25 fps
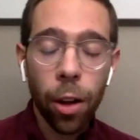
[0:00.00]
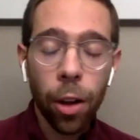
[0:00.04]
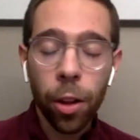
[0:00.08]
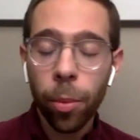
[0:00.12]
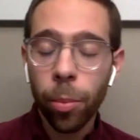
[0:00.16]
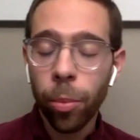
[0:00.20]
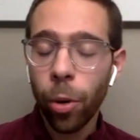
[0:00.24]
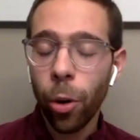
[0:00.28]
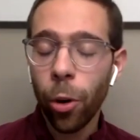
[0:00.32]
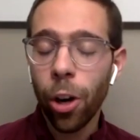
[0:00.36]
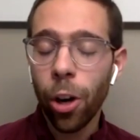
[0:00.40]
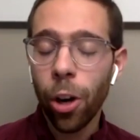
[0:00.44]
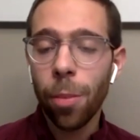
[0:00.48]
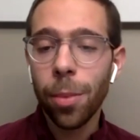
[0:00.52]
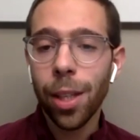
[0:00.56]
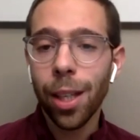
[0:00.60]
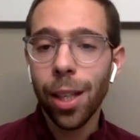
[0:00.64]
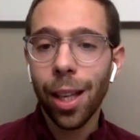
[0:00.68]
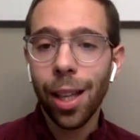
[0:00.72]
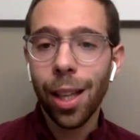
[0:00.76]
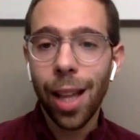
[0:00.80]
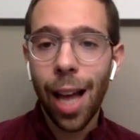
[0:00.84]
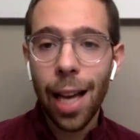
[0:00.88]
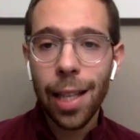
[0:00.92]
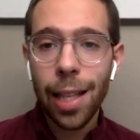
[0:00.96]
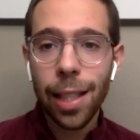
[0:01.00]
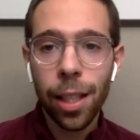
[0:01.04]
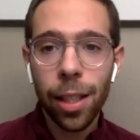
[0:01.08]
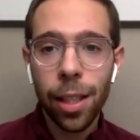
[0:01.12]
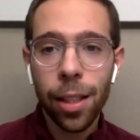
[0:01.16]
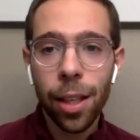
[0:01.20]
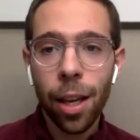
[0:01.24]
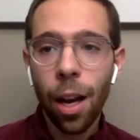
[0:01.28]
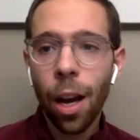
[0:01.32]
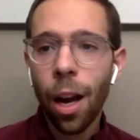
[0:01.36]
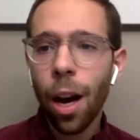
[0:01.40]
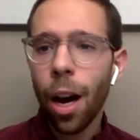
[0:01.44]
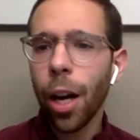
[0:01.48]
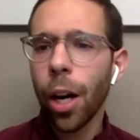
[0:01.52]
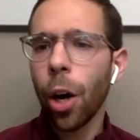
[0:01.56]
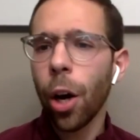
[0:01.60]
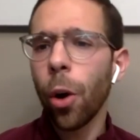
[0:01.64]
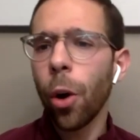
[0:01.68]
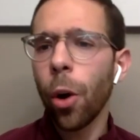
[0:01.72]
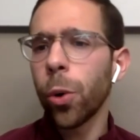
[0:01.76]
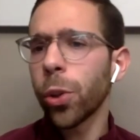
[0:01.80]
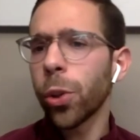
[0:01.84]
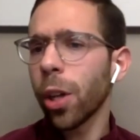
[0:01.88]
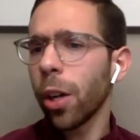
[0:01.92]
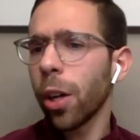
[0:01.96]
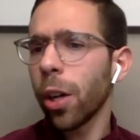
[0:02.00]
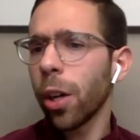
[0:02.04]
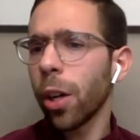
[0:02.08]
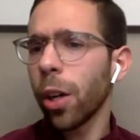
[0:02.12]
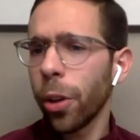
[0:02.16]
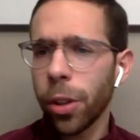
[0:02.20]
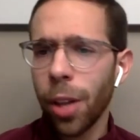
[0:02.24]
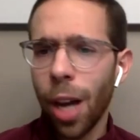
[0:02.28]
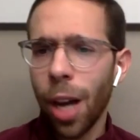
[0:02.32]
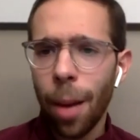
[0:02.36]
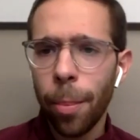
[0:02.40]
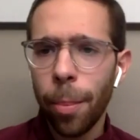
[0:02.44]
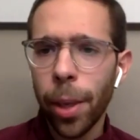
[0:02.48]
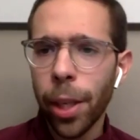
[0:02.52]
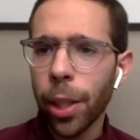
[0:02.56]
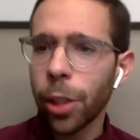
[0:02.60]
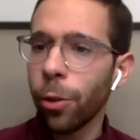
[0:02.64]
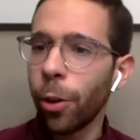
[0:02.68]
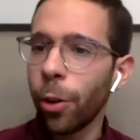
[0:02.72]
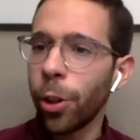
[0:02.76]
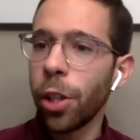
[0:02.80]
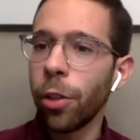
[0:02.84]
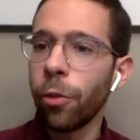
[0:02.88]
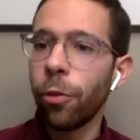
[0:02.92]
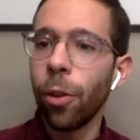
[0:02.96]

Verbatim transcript: other programs and classes on a host of other topics,